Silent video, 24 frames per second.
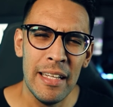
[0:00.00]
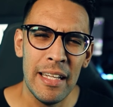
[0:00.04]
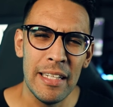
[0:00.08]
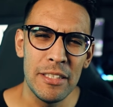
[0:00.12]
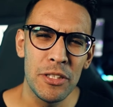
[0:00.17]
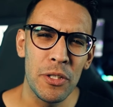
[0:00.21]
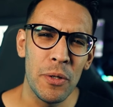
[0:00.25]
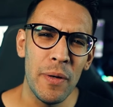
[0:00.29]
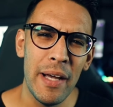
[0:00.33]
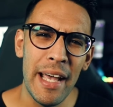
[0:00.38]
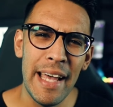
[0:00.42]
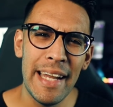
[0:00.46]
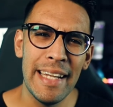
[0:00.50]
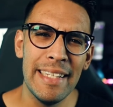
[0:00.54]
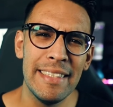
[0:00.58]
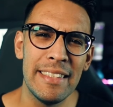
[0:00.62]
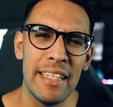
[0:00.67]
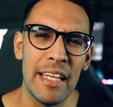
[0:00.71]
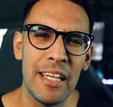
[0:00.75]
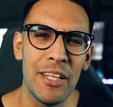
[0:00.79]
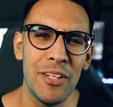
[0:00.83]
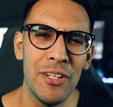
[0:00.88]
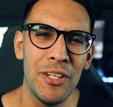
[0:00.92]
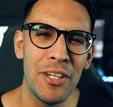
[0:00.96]
let's go ahead and
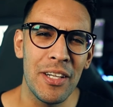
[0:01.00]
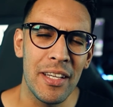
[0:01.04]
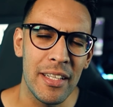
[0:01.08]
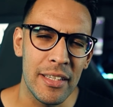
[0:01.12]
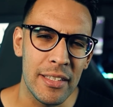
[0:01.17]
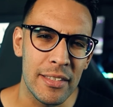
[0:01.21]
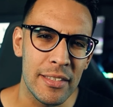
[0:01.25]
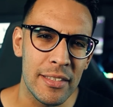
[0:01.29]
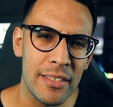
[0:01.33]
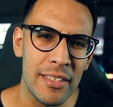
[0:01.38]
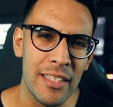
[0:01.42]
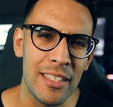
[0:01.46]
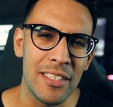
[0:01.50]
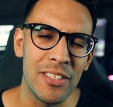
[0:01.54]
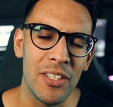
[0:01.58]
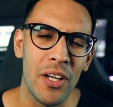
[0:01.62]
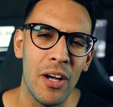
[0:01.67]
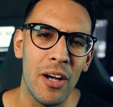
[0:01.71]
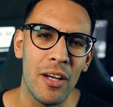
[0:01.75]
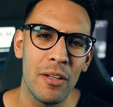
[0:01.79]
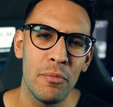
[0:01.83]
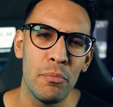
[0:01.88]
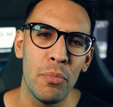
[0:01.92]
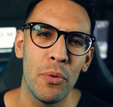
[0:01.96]
take a look at the 6
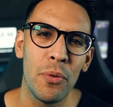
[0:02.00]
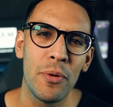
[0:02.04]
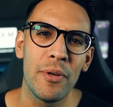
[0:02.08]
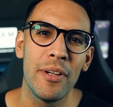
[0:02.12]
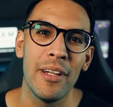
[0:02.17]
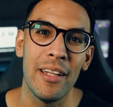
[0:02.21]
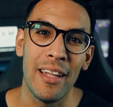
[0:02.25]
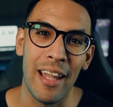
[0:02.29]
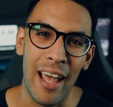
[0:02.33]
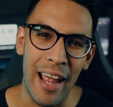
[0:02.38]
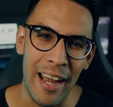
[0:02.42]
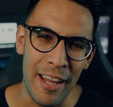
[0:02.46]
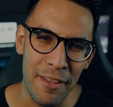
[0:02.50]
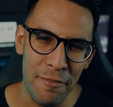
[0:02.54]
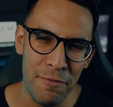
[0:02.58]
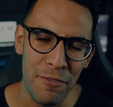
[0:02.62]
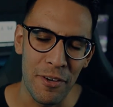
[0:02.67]
onboard lighting